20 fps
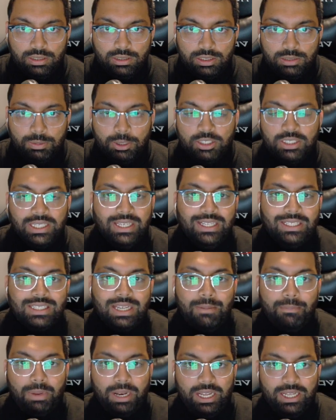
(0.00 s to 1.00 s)
Spell technique
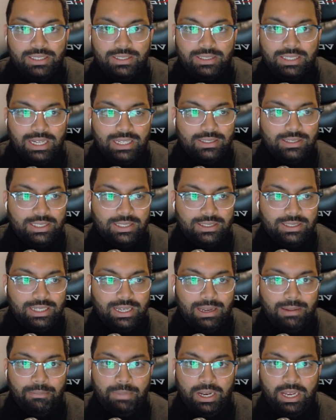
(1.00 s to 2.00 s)
templates, that's it.
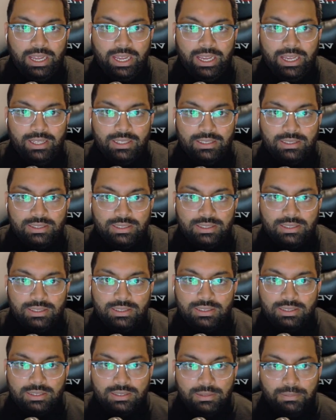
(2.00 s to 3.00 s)

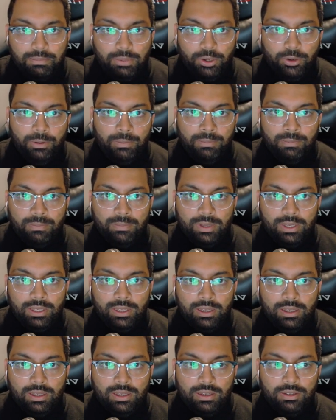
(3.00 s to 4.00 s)
Templates. Boom.
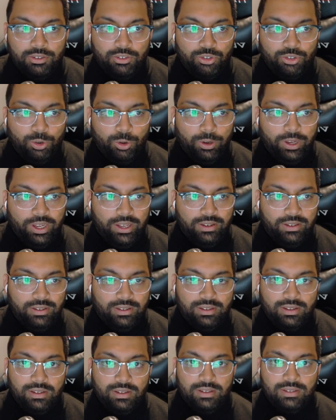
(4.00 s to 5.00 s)
Sorted.
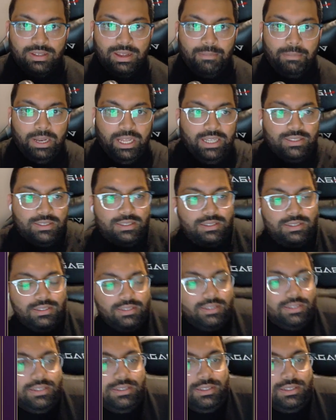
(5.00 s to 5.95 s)
Templates.